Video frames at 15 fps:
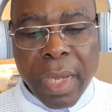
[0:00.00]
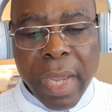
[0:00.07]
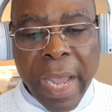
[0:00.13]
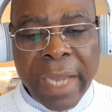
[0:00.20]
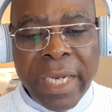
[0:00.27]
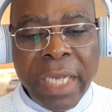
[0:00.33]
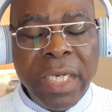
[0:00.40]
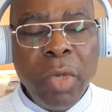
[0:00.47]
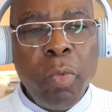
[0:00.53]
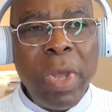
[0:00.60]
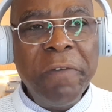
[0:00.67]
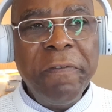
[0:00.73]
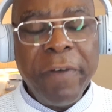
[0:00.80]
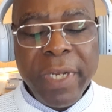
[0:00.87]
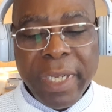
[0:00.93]
And then he
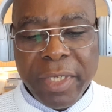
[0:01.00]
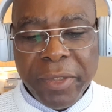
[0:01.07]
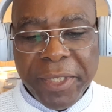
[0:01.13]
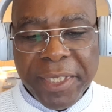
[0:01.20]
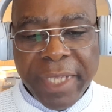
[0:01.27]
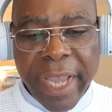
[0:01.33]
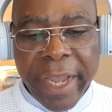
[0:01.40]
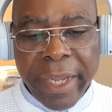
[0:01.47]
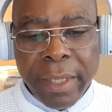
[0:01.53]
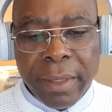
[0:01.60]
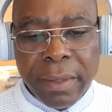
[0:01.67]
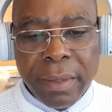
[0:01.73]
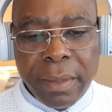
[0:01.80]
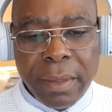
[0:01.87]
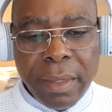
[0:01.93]
went further to say,
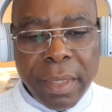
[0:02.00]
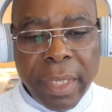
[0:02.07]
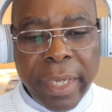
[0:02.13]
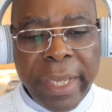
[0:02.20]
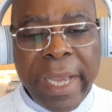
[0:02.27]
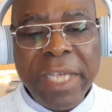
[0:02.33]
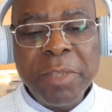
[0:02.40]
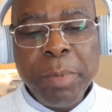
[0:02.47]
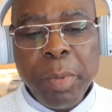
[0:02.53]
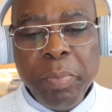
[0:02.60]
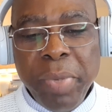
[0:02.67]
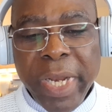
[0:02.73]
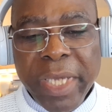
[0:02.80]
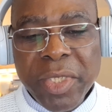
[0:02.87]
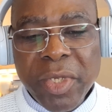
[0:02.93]
he has been
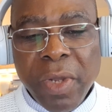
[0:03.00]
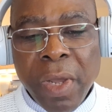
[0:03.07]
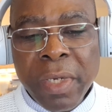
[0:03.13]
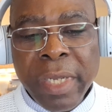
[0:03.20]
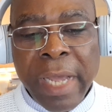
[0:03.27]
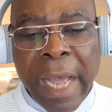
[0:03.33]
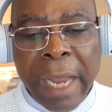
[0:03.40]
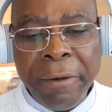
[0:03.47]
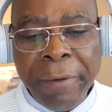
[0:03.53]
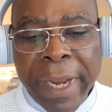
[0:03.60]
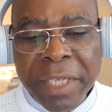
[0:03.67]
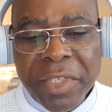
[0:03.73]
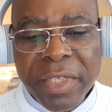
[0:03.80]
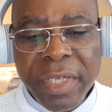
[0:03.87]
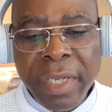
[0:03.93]
placed under
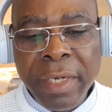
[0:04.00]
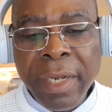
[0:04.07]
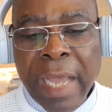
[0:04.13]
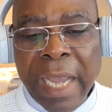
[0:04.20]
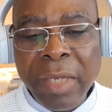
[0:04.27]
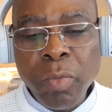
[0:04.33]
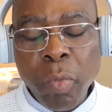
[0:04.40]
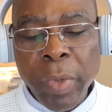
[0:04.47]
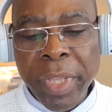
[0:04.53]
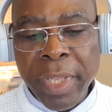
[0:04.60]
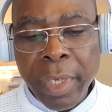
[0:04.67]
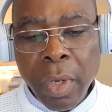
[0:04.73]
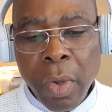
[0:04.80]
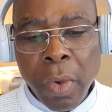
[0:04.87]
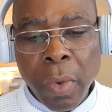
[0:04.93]
arrest in line with the
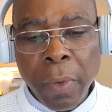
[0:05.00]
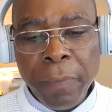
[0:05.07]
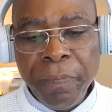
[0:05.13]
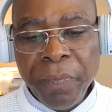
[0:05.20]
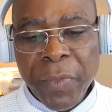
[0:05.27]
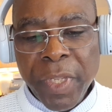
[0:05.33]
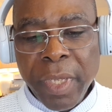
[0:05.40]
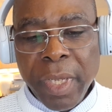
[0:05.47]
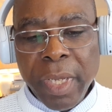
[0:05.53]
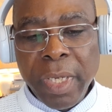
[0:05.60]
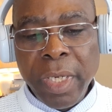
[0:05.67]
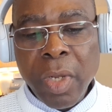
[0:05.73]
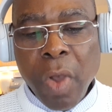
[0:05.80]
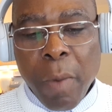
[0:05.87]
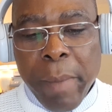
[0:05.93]
law.
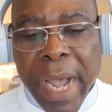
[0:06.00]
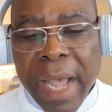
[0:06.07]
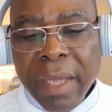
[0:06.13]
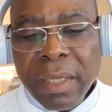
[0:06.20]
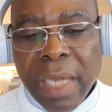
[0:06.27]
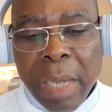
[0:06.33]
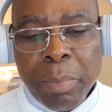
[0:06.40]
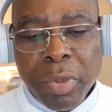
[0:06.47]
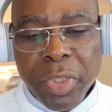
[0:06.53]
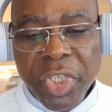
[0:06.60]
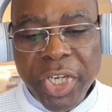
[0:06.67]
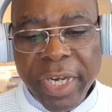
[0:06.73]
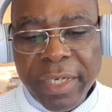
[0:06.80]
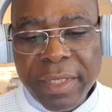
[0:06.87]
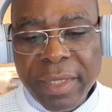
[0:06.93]
The command
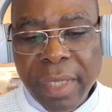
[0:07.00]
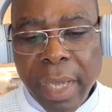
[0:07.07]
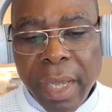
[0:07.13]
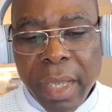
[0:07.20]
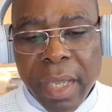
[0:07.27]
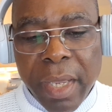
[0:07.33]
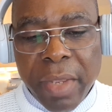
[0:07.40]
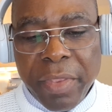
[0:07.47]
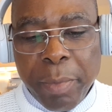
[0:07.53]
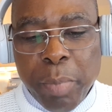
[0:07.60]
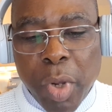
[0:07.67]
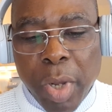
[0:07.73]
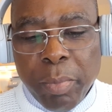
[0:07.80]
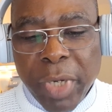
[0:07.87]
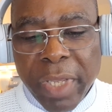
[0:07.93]
appreciates uh, the
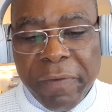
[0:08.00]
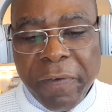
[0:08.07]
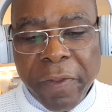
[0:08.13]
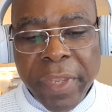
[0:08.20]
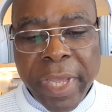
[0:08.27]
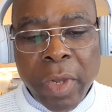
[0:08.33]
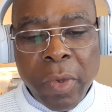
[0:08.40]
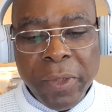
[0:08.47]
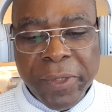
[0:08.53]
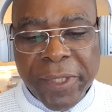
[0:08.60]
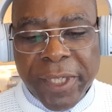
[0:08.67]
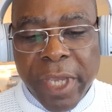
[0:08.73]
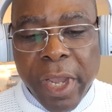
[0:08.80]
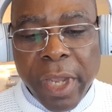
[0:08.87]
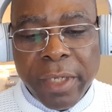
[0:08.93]
public for their
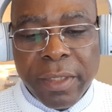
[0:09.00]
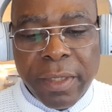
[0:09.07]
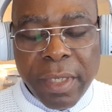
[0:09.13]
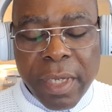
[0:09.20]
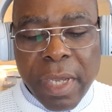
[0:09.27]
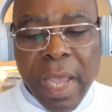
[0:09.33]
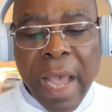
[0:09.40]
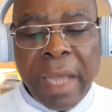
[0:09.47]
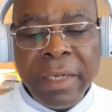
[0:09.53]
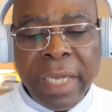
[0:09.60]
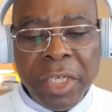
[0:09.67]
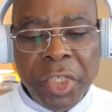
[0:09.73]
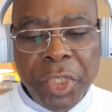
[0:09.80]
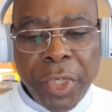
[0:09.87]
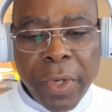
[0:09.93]
concern and
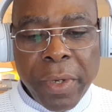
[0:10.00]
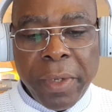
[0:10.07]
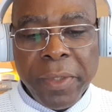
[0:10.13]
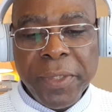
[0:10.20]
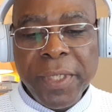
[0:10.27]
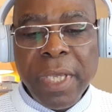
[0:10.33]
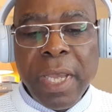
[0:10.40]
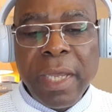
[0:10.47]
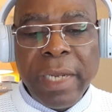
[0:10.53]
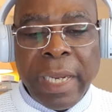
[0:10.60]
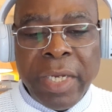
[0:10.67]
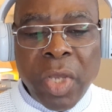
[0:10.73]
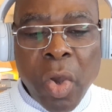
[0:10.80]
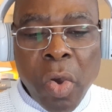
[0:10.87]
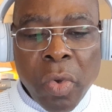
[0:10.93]
assures that
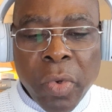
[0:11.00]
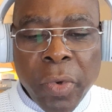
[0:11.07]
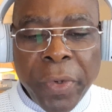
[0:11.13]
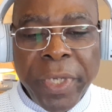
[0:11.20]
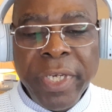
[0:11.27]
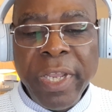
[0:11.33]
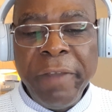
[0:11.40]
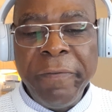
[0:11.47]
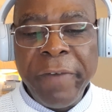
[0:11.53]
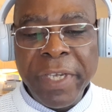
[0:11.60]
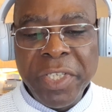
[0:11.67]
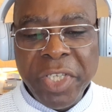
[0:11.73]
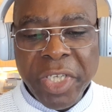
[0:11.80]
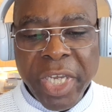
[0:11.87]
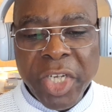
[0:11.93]
the ongoing
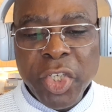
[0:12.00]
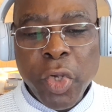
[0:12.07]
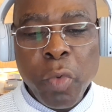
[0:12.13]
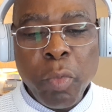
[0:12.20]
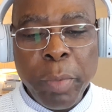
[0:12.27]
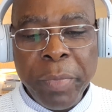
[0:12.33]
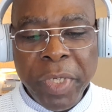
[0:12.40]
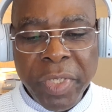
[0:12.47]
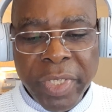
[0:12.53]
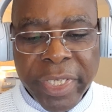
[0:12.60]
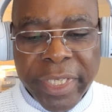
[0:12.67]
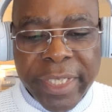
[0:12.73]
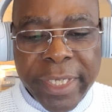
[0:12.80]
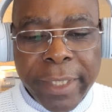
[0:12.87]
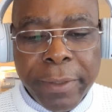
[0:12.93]
investigation will be
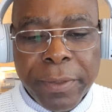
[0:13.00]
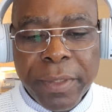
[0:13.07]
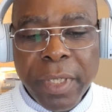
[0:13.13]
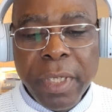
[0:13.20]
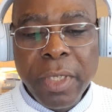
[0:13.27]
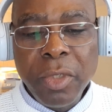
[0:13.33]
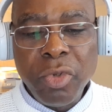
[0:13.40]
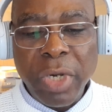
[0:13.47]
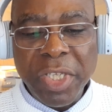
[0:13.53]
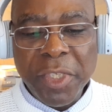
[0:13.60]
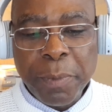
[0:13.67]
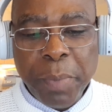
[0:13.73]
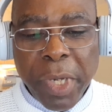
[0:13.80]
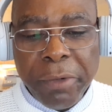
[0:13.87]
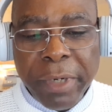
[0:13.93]
detailed,
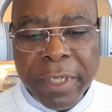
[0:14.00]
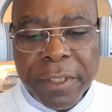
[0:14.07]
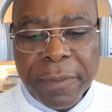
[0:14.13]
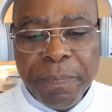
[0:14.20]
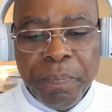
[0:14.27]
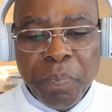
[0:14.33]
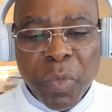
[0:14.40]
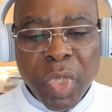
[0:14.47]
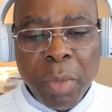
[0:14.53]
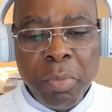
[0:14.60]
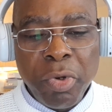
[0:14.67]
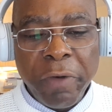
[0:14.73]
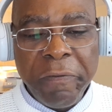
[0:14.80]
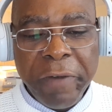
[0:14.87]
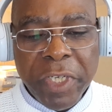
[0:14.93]
transparent,
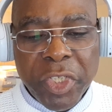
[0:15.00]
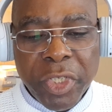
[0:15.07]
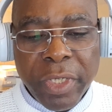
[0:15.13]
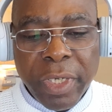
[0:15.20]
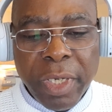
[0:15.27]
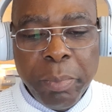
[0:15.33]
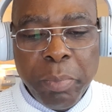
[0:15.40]
professionally